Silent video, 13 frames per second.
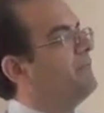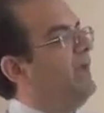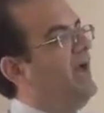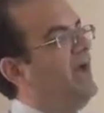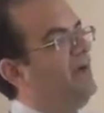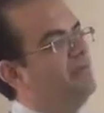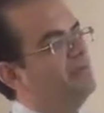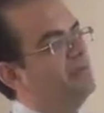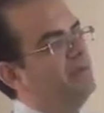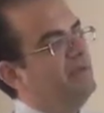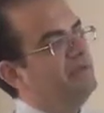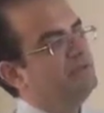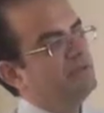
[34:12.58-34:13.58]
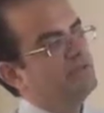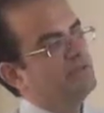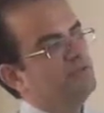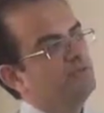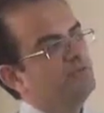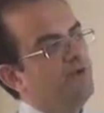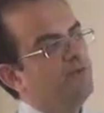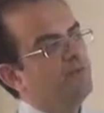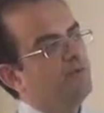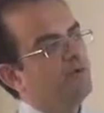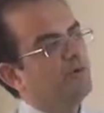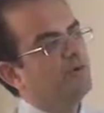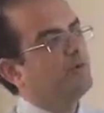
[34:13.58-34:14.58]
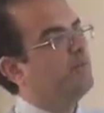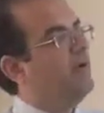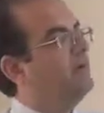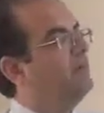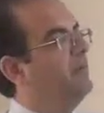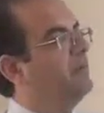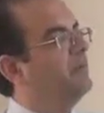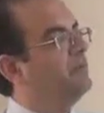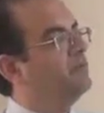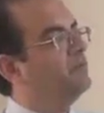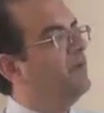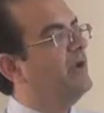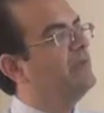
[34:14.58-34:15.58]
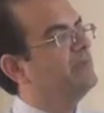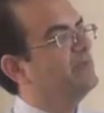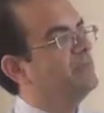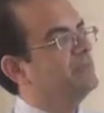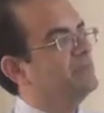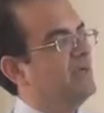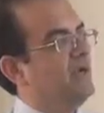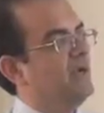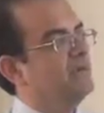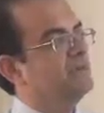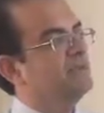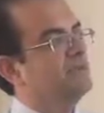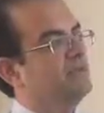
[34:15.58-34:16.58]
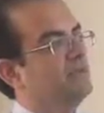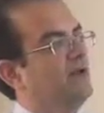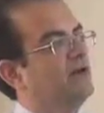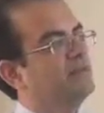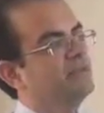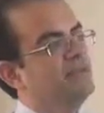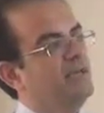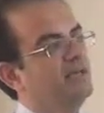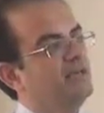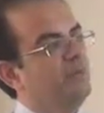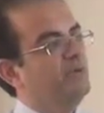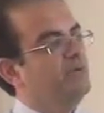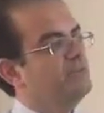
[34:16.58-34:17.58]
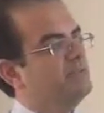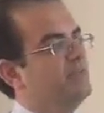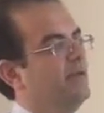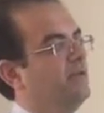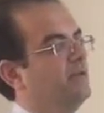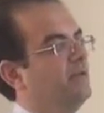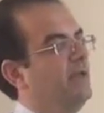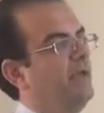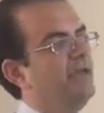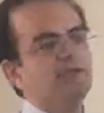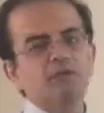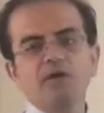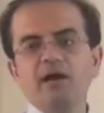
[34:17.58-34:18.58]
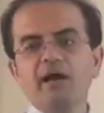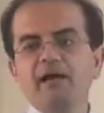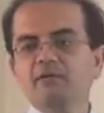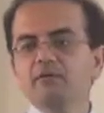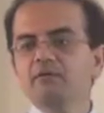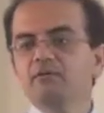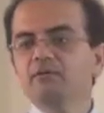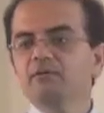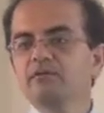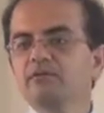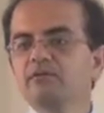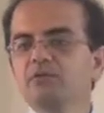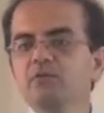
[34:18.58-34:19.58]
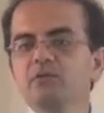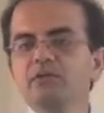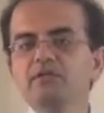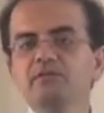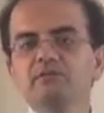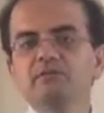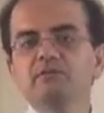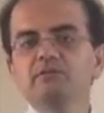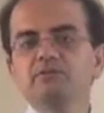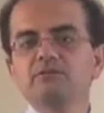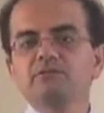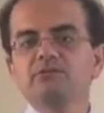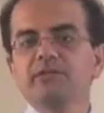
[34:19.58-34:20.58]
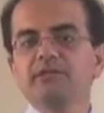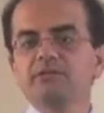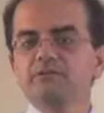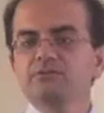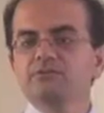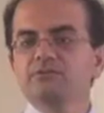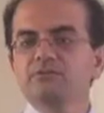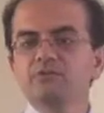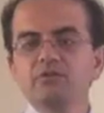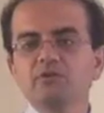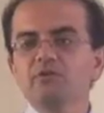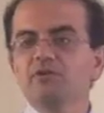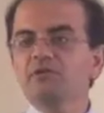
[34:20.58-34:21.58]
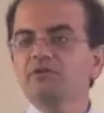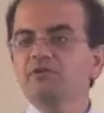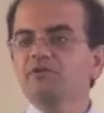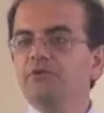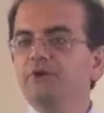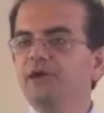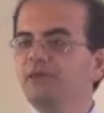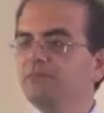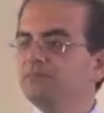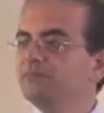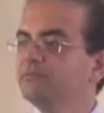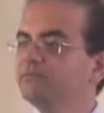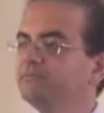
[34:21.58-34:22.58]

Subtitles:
half of the patients who drank more than recommended rated themselves on a 10-point scale, 8 or higher, that they're willing to change. So they're looking for help.